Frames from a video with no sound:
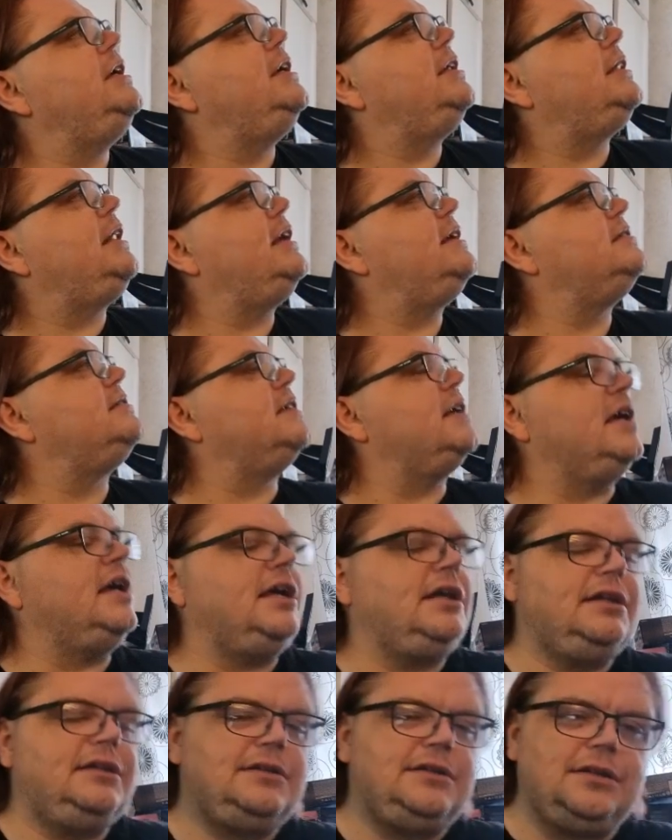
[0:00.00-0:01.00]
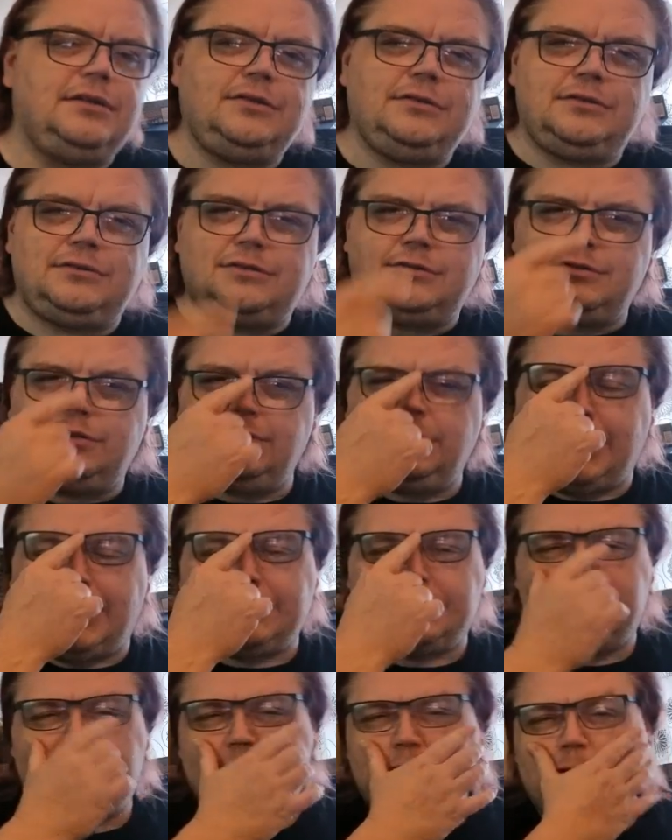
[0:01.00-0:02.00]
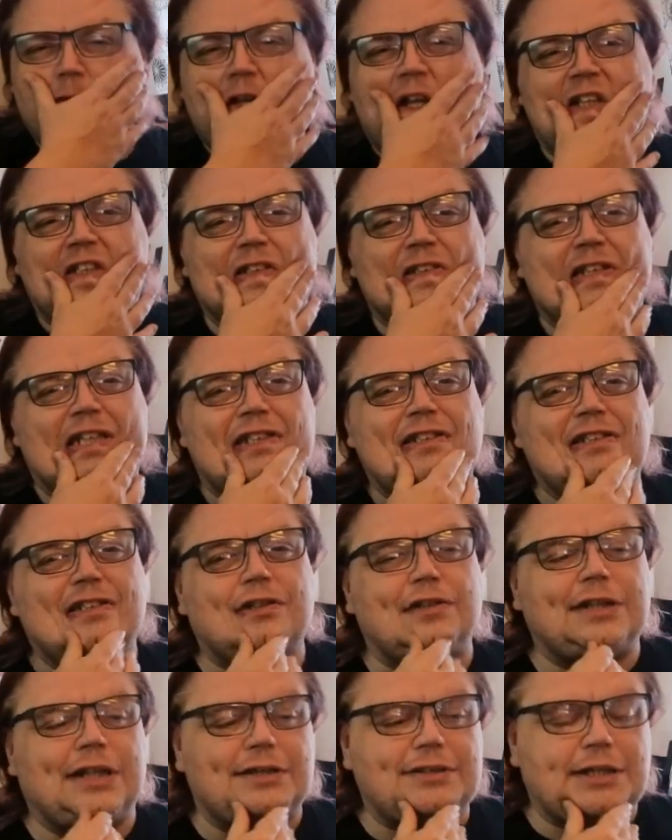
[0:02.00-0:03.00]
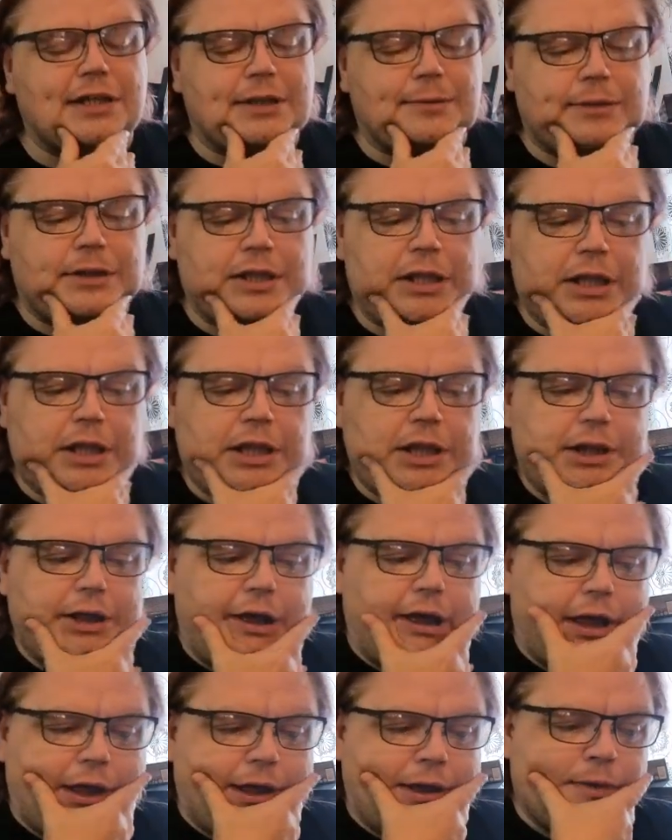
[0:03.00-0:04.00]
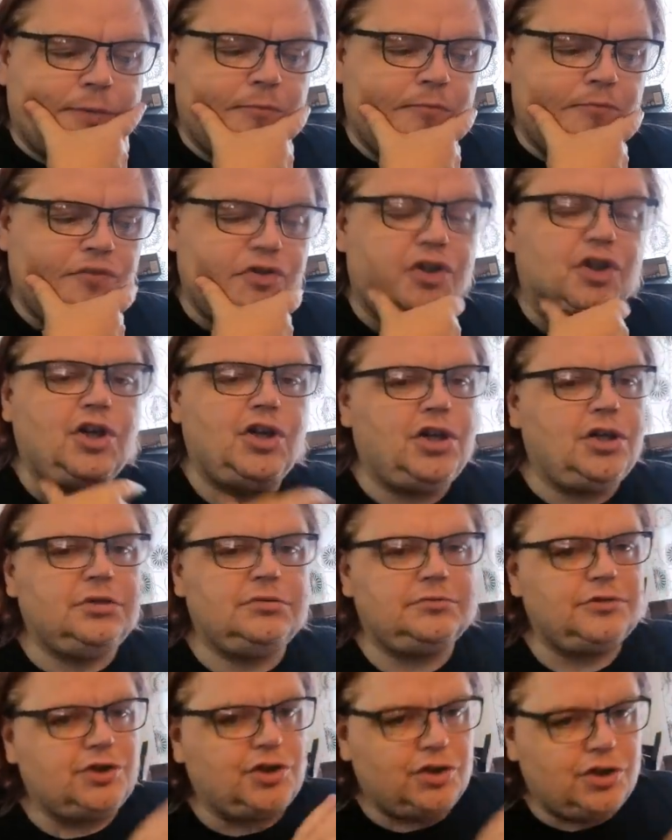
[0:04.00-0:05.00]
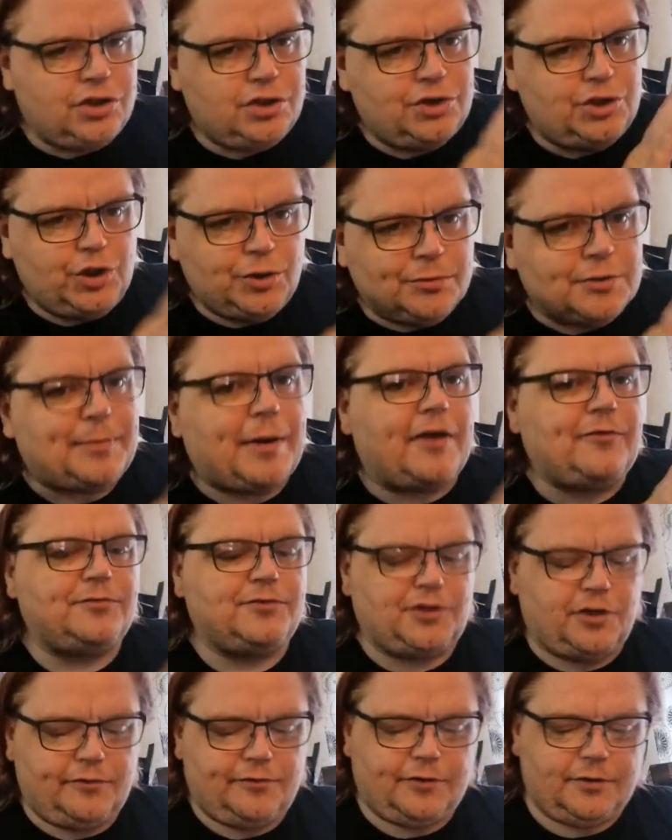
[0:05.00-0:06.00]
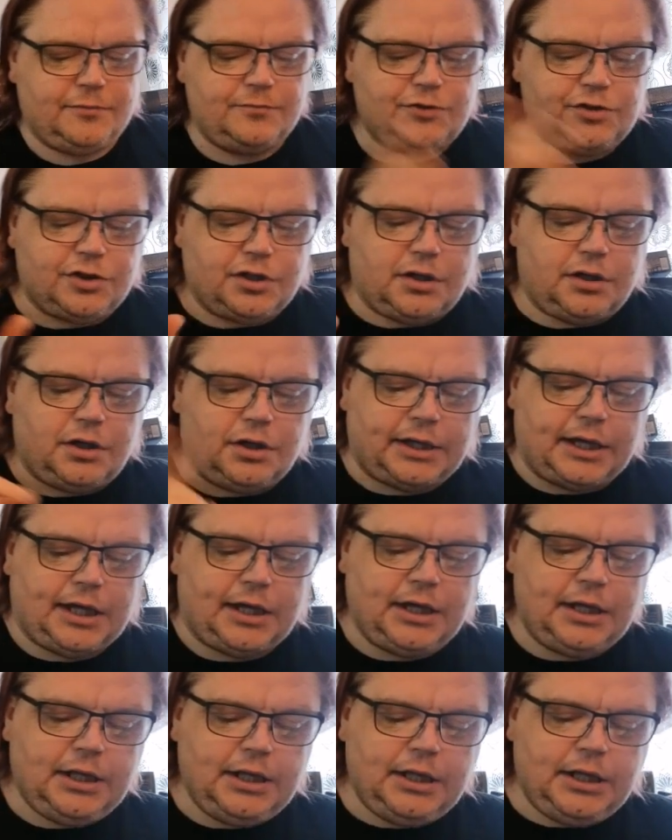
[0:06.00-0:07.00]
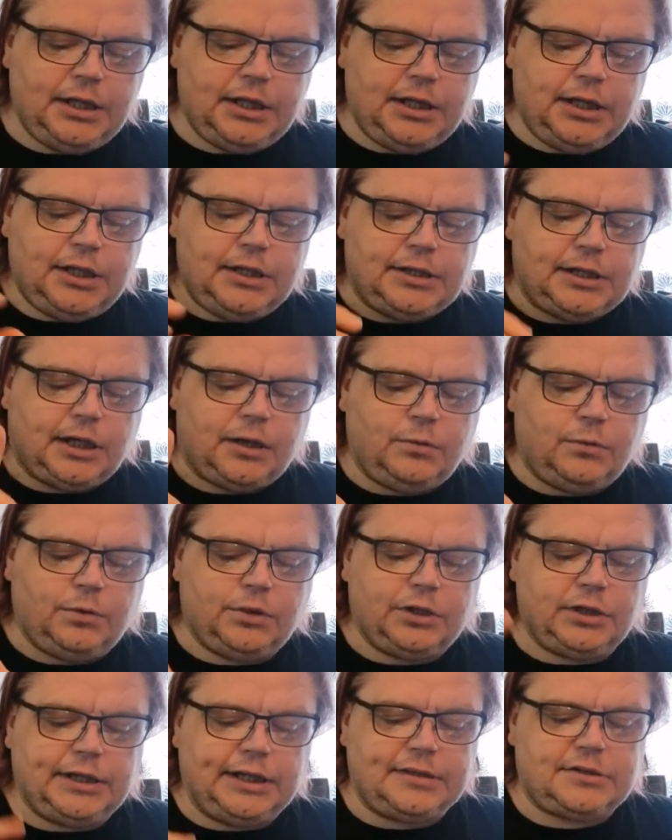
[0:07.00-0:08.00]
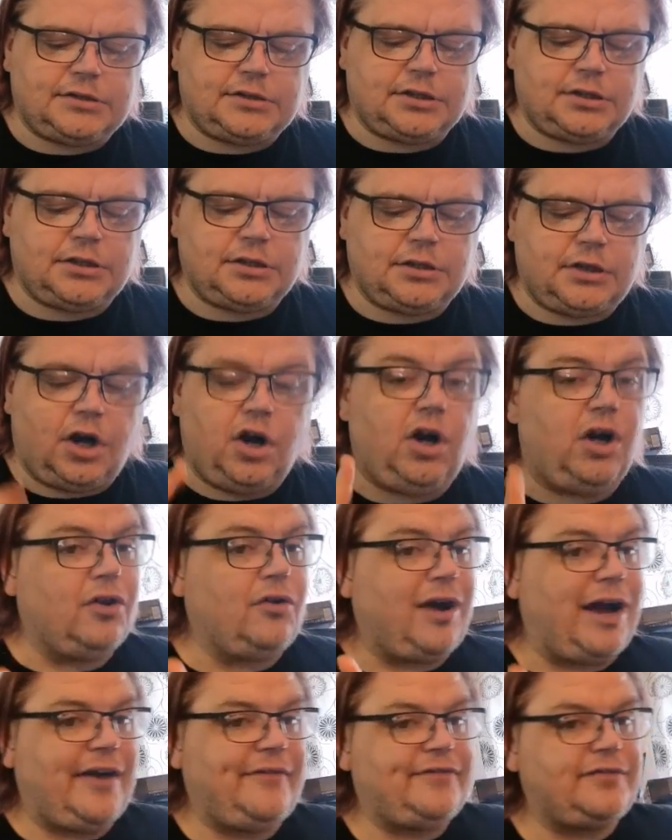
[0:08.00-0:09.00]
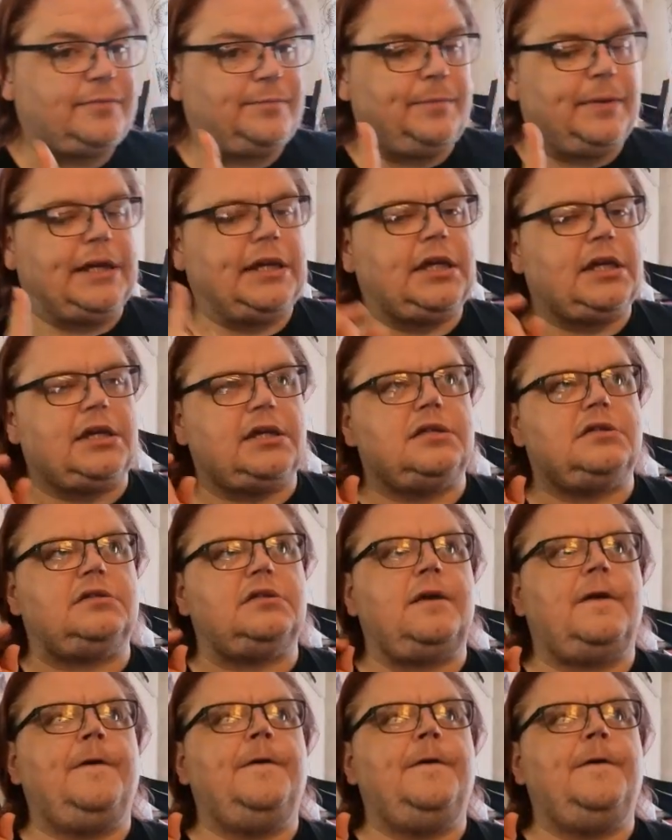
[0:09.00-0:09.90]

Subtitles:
like I say, the good lads and lasses on that table. So go, you must buy from Toifu. So okay, now we're gonna get to autographs, because